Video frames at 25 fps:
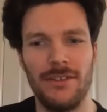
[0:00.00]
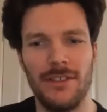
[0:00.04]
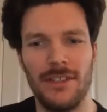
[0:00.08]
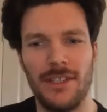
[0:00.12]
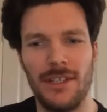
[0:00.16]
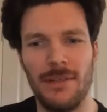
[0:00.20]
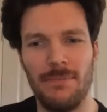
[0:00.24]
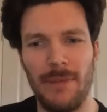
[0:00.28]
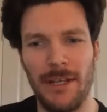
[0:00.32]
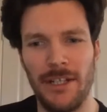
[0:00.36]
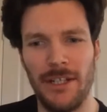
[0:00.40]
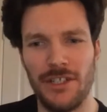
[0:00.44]

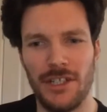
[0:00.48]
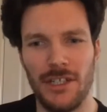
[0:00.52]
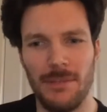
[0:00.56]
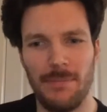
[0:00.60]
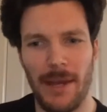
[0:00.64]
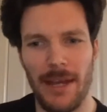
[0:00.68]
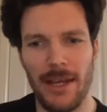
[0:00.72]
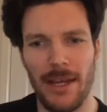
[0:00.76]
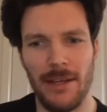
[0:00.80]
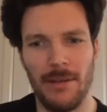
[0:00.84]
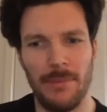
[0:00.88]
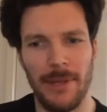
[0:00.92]
you mentioned
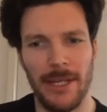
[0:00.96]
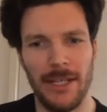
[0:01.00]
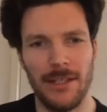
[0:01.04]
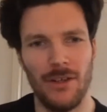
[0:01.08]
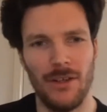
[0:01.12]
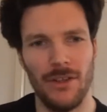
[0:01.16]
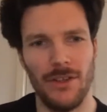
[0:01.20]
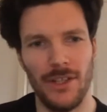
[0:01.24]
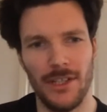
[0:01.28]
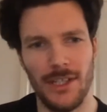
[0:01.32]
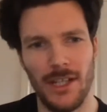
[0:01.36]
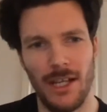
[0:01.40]
about it being
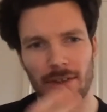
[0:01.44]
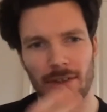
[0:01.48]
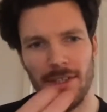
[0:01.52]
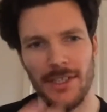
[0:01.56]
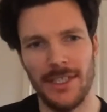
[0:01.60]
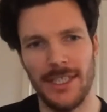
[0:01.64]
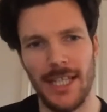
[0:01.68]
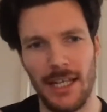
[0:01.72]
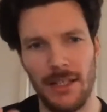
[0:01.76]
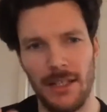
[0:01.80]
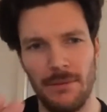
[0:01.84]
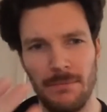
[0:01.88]
like on the
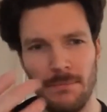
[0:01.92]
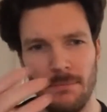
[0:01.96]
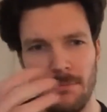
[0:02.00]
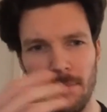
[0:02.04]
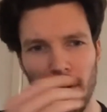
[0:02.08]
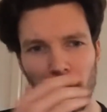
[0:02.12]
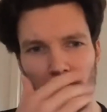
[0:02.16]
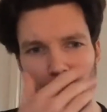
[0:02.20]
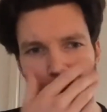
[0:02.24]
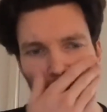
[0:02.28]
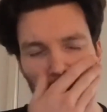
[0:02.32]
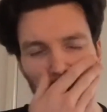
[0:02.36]
salon
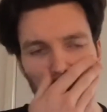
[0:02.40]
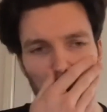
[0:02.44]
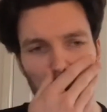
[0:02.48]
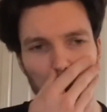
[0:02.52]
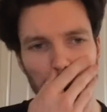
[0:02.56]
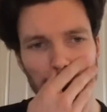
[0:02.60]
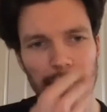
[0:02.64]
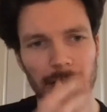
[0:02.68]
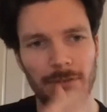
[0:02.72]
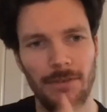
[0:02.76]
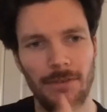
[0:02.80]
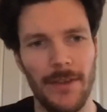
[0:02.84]
billboard
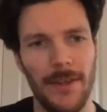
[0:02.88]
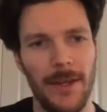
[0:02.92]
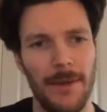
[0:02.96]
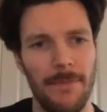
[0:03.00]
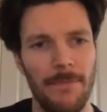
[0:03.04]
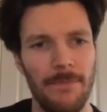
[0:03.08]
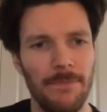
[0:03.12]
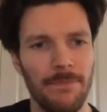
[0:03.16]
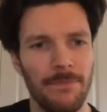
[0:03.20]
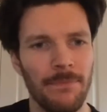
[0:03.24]
and stuff like that.